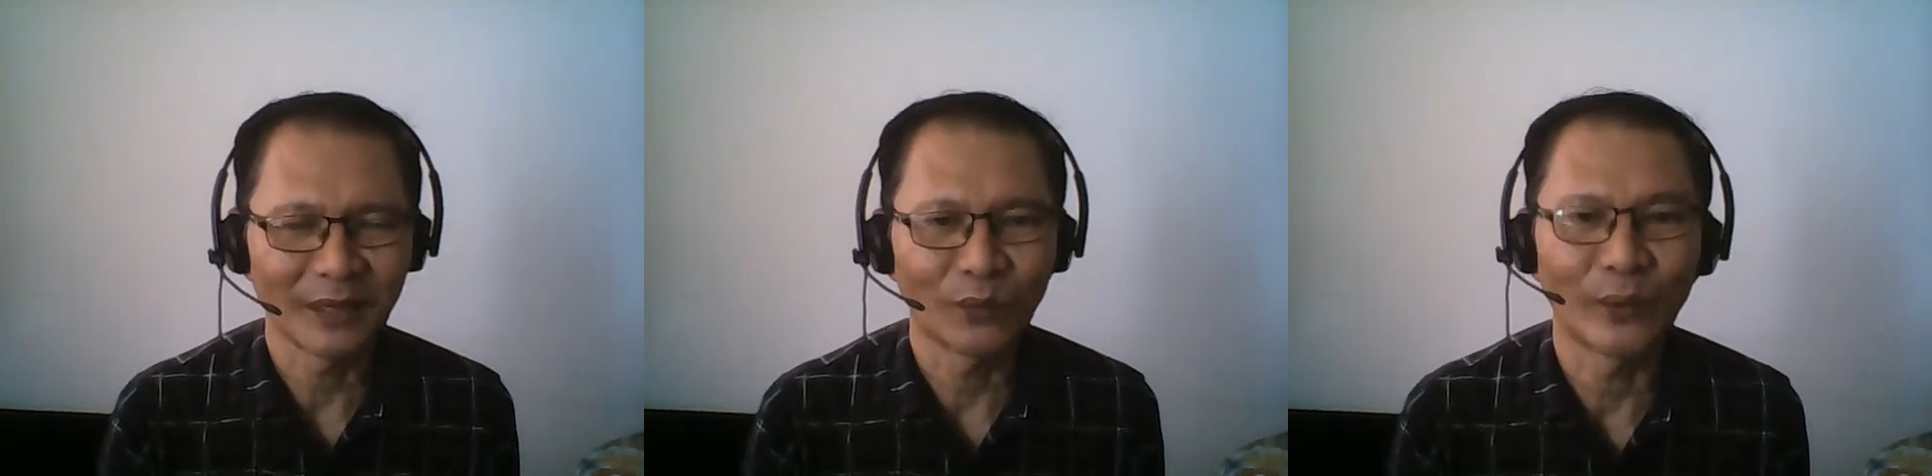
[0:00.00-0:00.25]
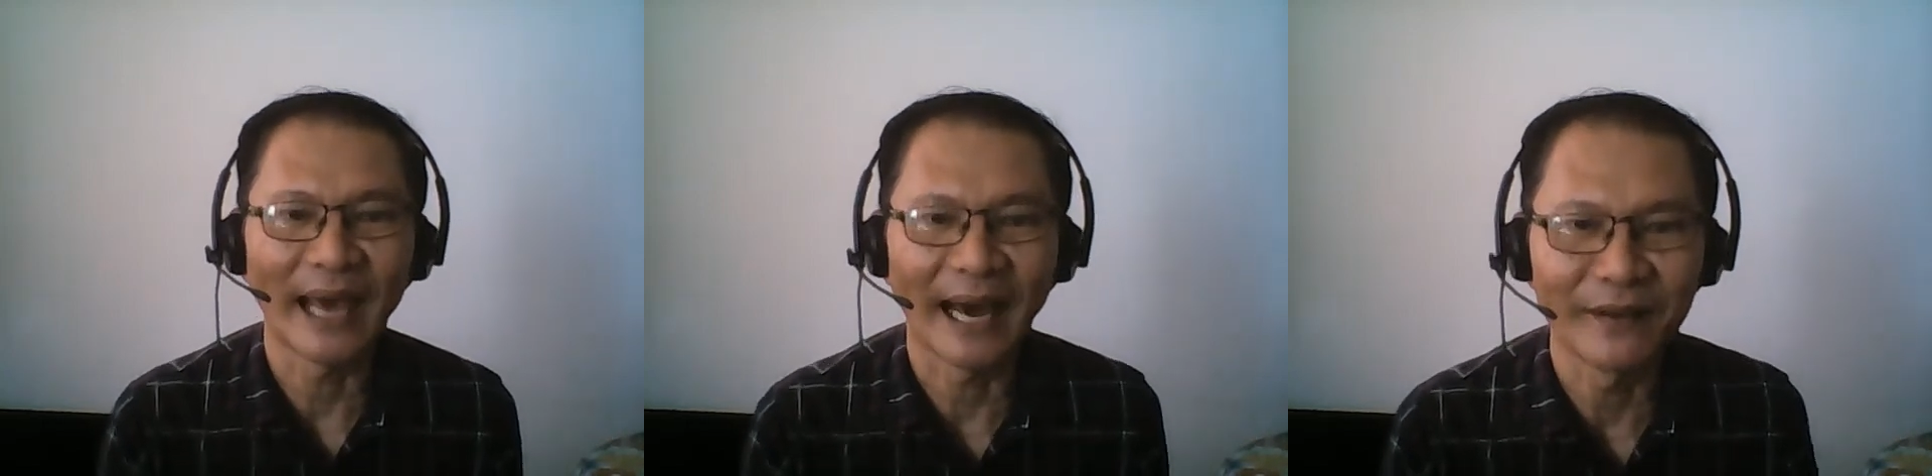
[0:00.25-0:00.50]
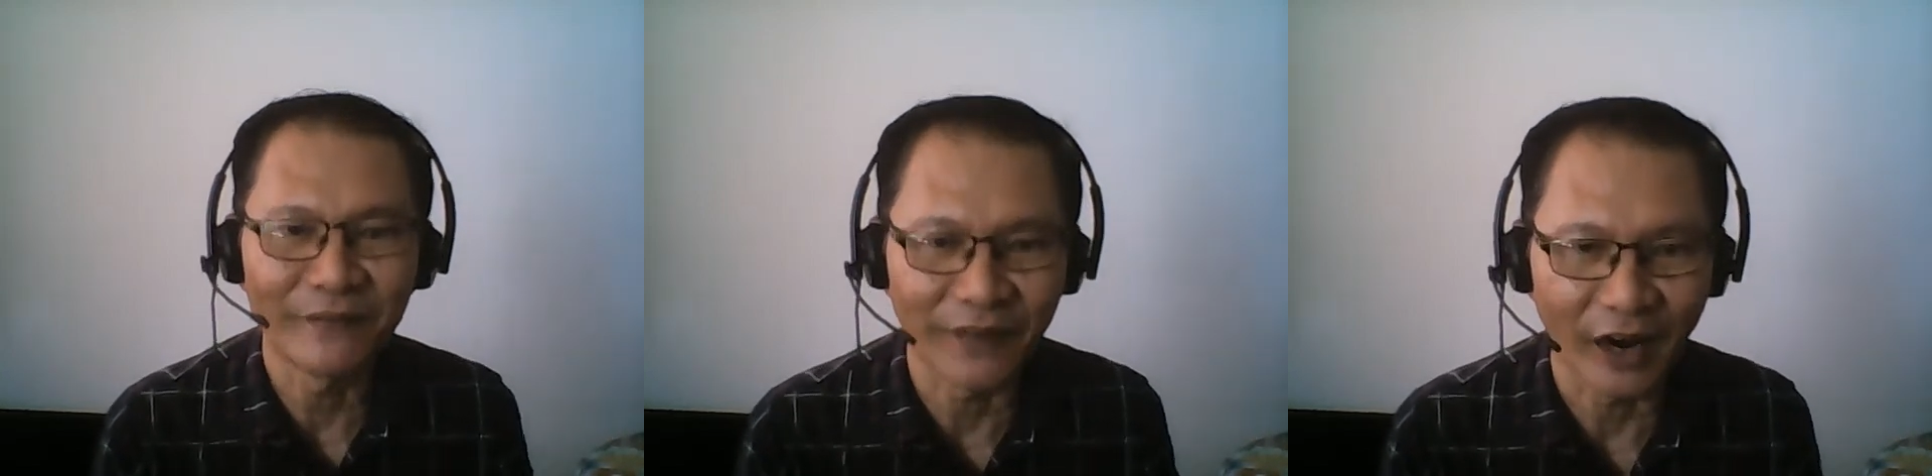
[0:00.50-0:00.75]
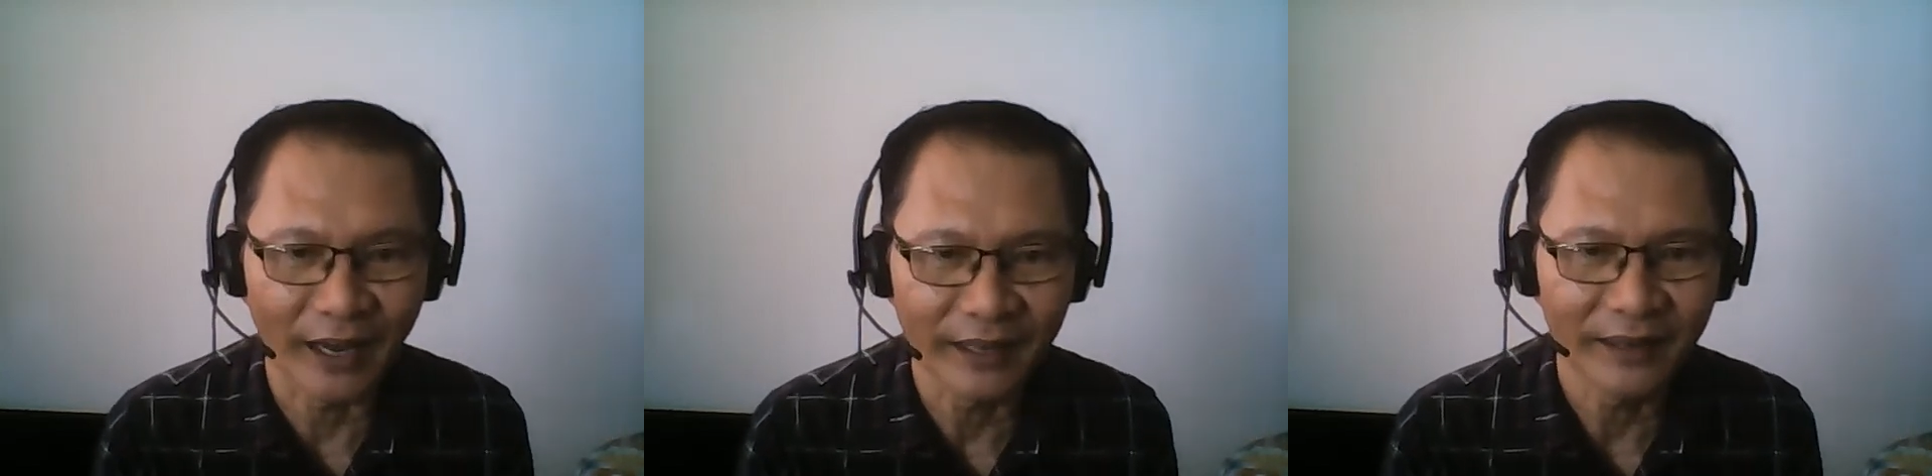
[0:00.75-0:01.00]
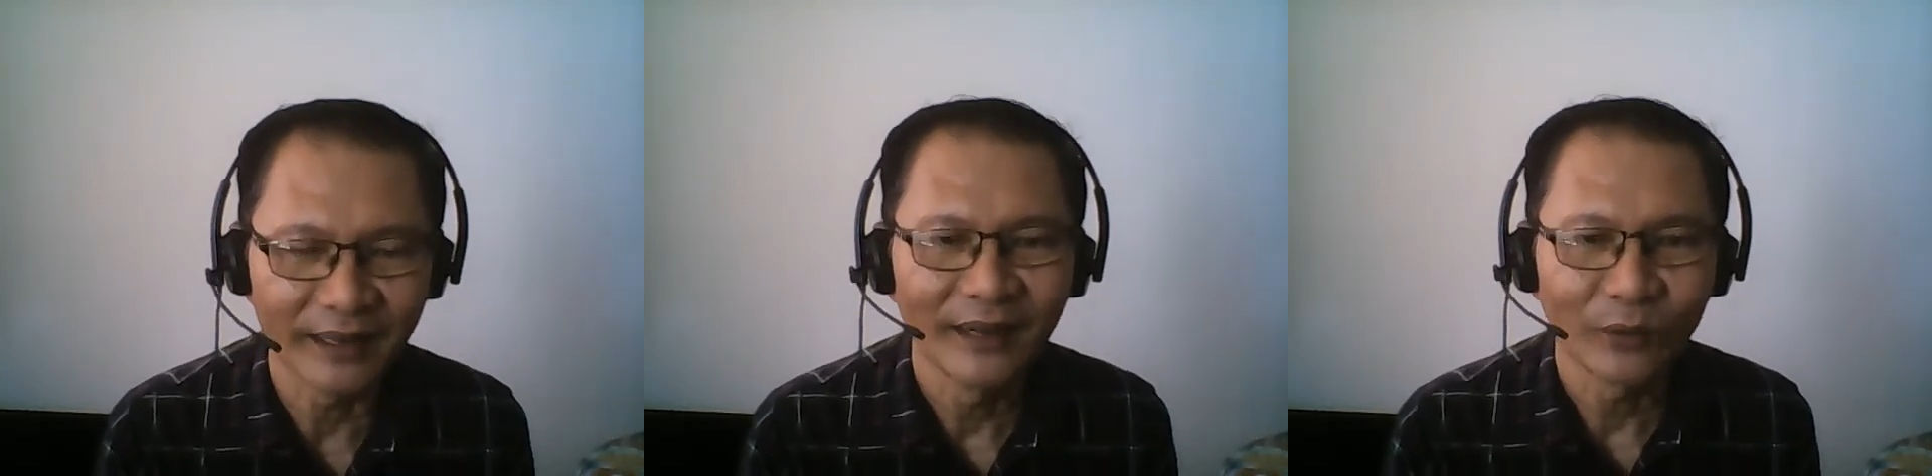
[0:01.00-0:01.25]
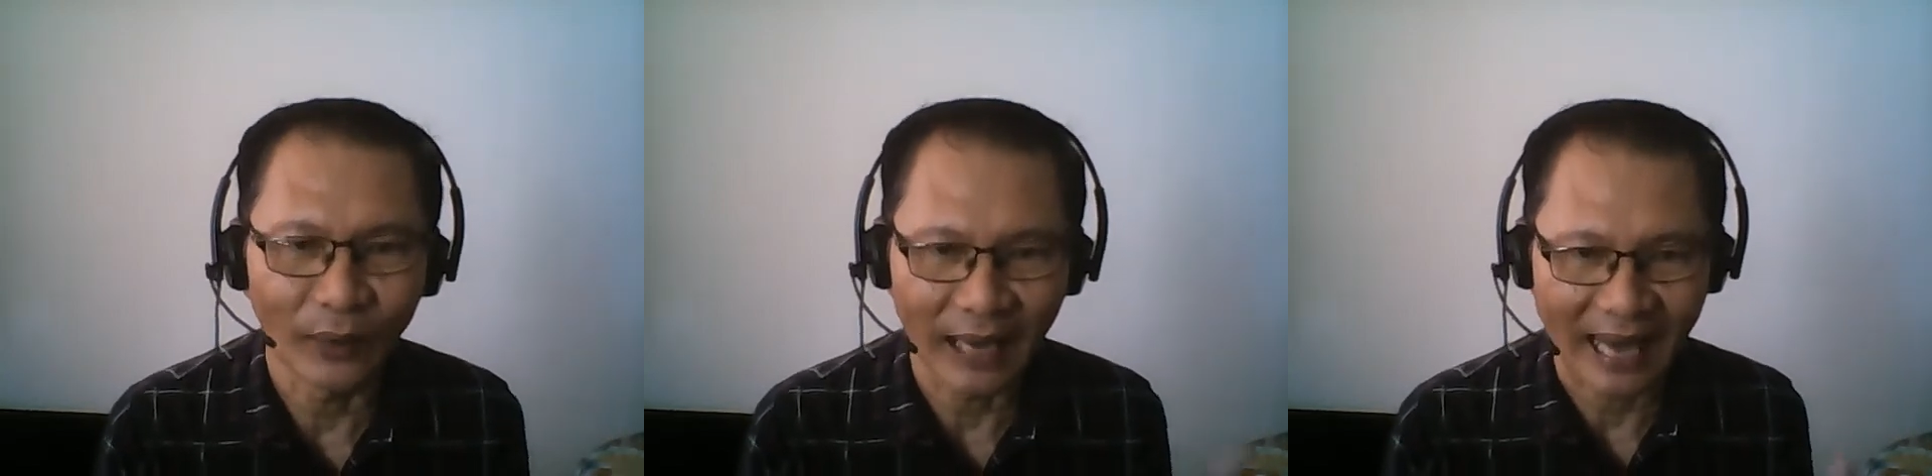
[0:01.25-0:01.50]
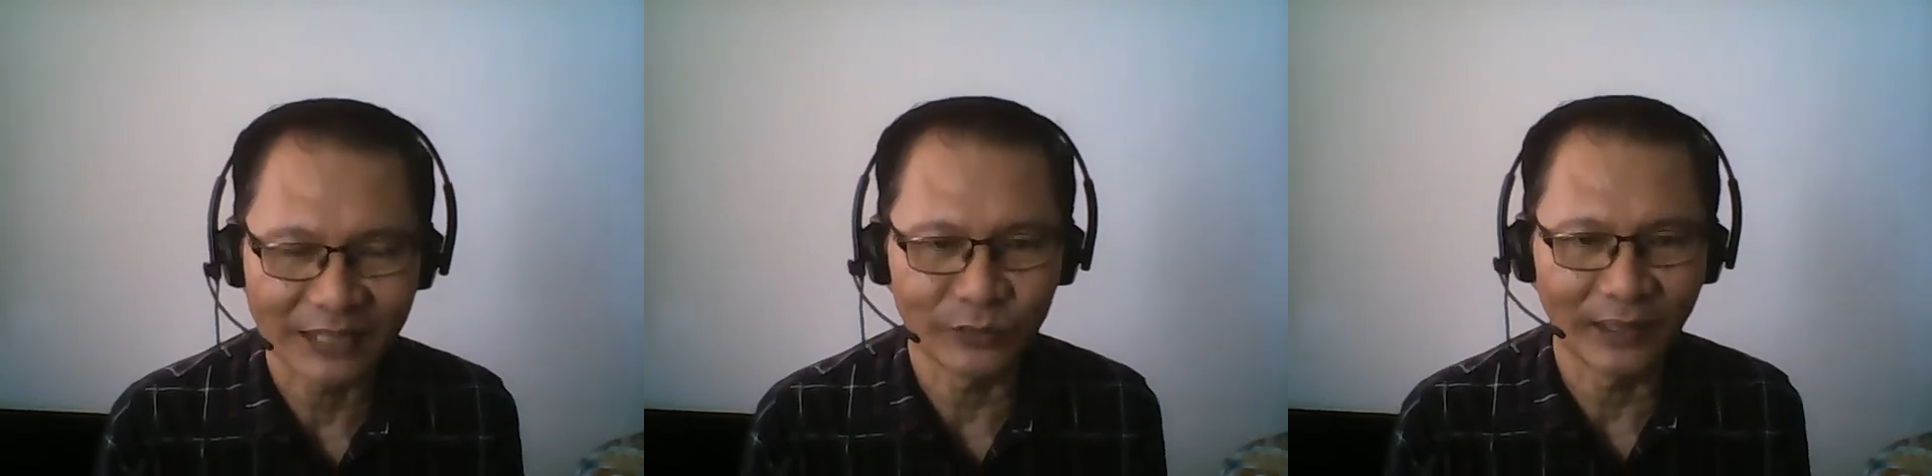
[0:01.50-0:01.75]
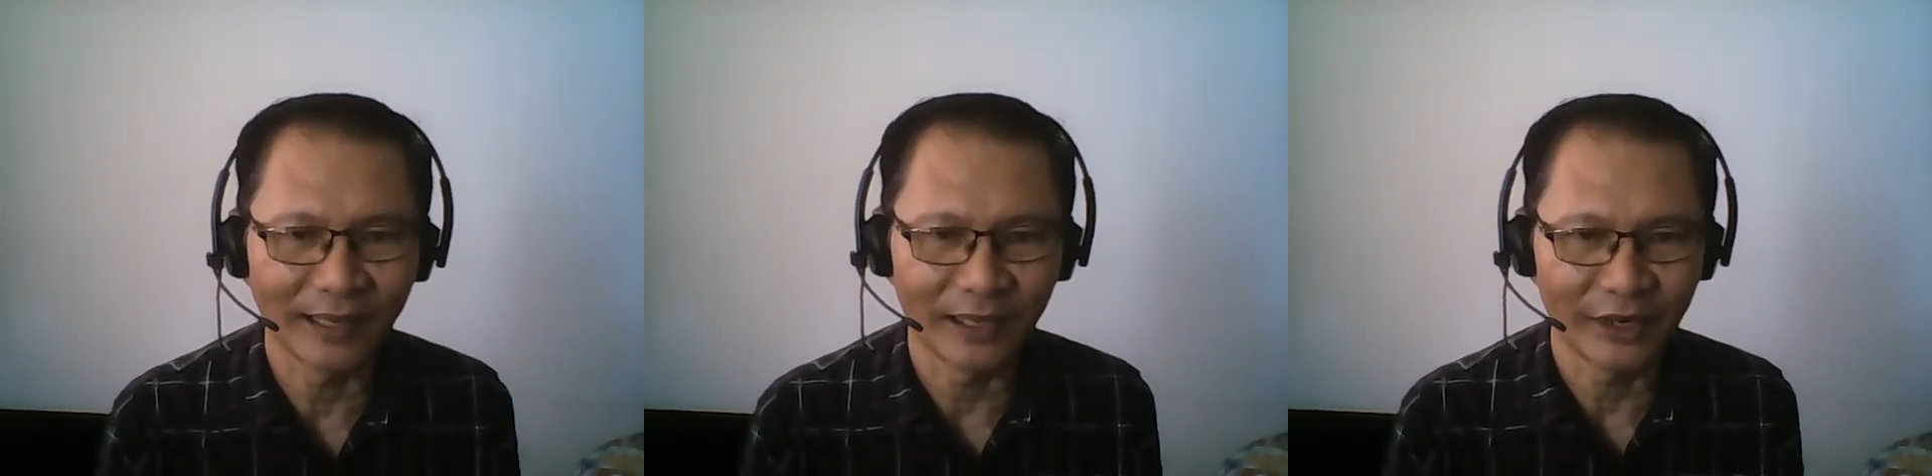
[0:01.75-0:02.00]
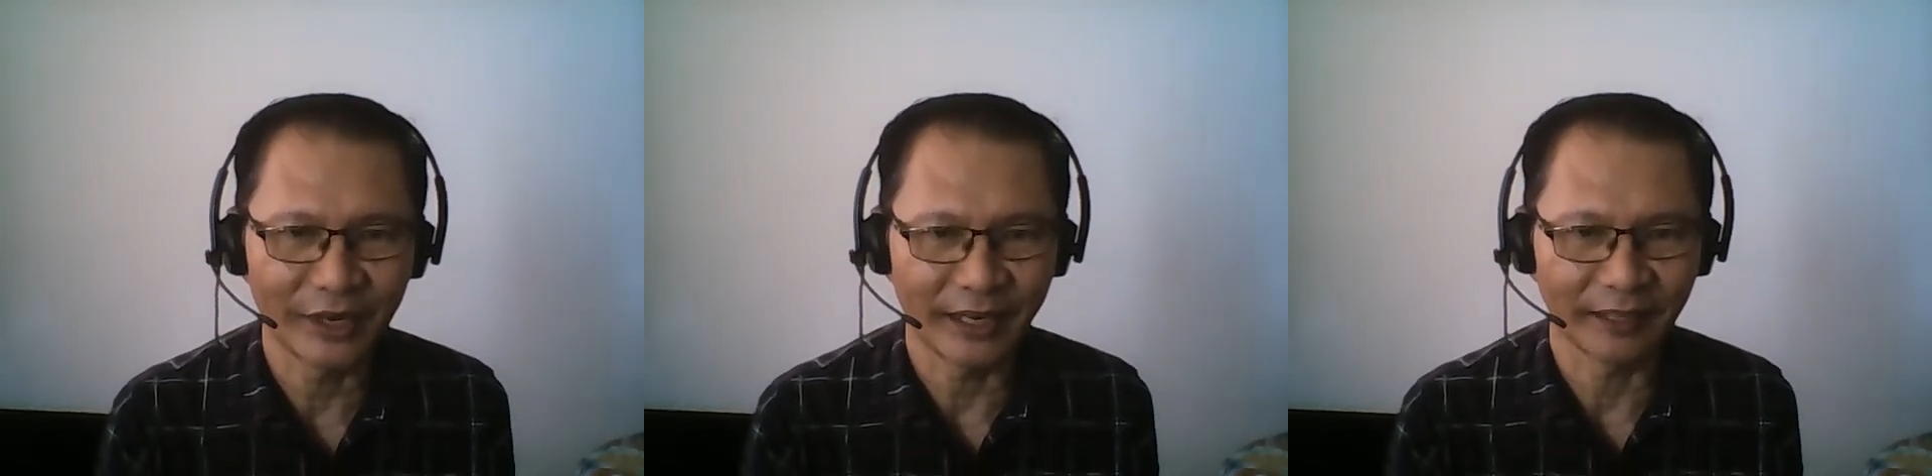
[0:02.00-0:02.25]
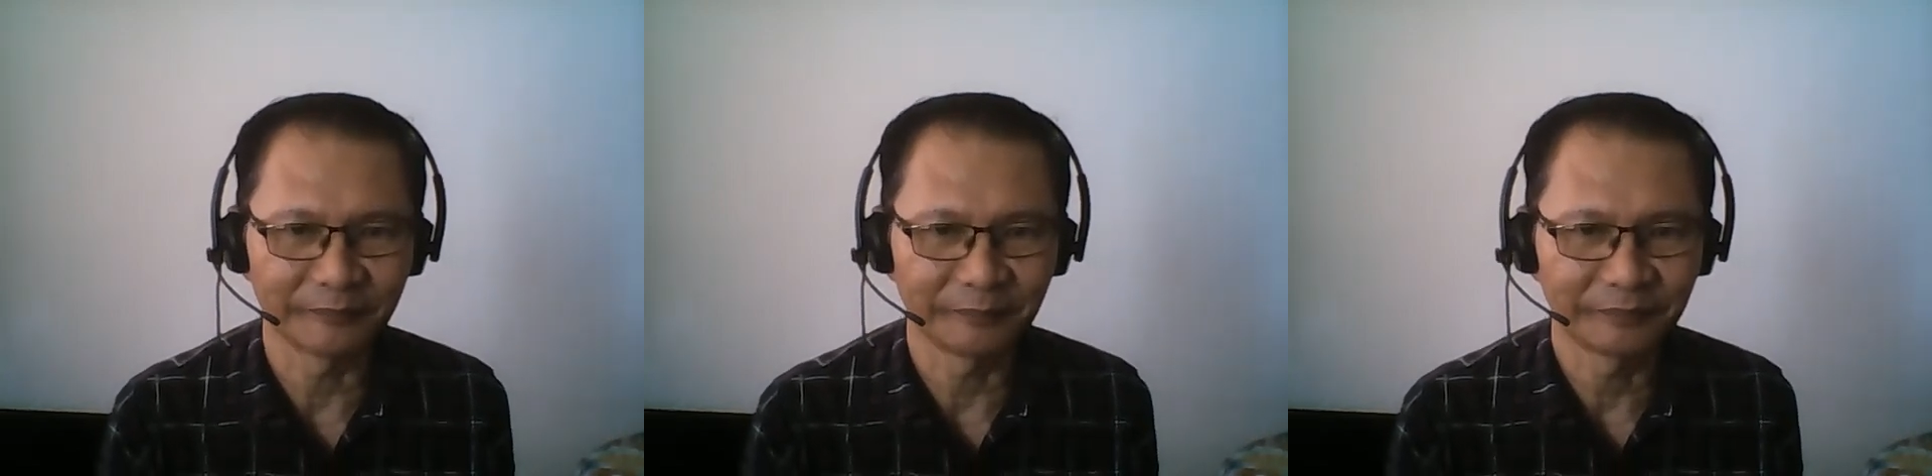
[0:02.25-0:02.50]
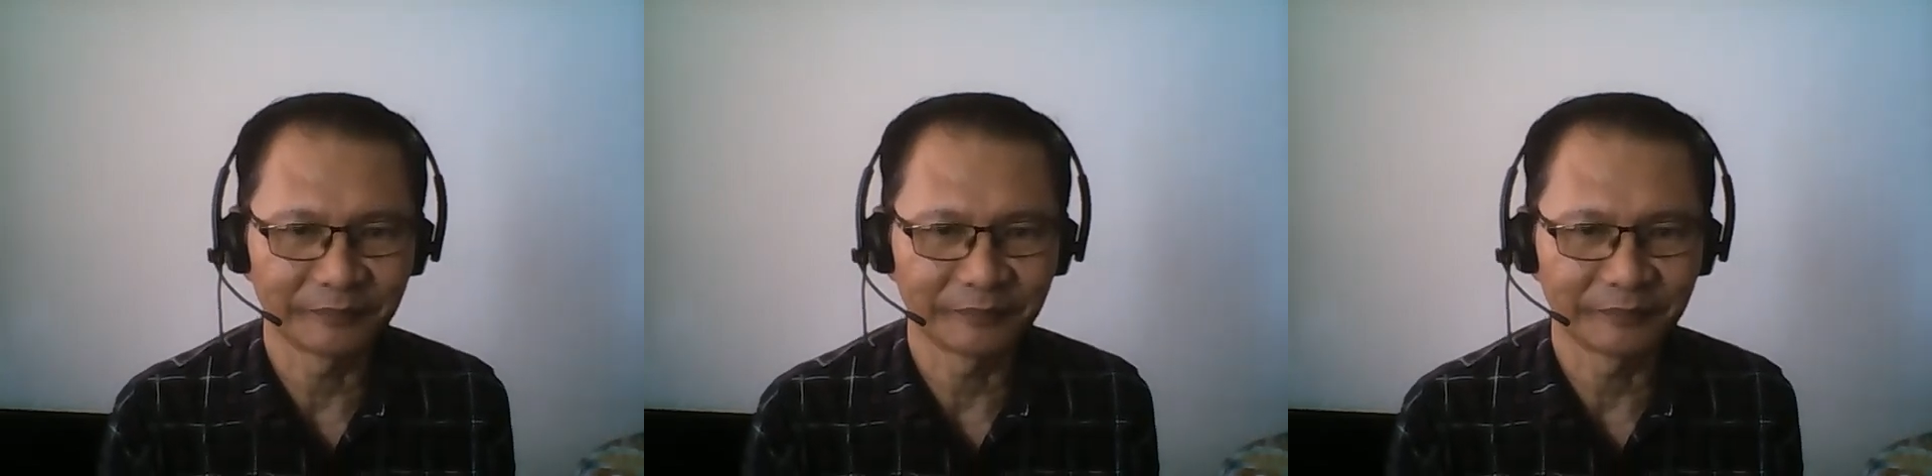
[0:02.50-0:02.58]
We had fun while actually learning.